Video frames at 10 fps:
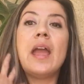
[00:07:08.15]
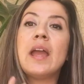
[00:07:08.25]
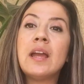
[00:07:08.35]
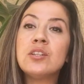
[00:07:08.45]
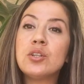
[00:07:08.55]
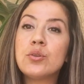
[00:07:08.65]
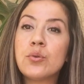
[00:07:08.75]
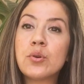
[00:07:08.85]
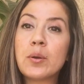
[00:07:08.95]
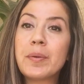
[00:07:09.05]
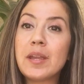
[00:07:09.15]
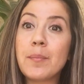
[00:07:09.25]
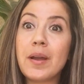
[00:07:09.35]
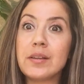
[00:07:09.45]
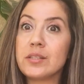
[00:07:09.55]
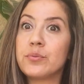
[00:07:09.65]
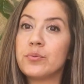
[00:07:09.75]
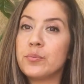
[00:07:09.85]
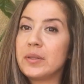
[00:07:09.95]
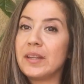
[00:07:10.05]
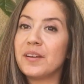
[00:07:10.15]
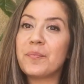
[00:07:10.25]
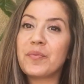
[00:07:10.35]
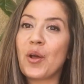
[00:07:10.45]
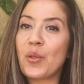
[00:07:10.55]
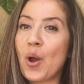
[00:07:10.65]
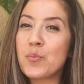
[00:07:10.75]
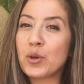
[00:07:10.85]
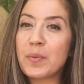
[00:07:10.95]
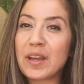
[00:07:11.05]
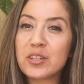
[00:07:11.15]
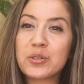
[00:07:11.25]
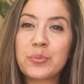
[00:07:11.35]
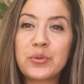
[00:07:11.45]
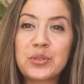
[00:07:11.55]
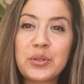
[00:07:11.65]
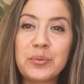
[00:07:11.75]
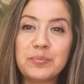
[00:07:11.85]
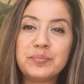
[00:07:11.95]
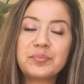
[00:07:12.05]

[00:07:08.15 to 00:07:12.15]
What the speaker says: and your PMS will be a lot more manageable too.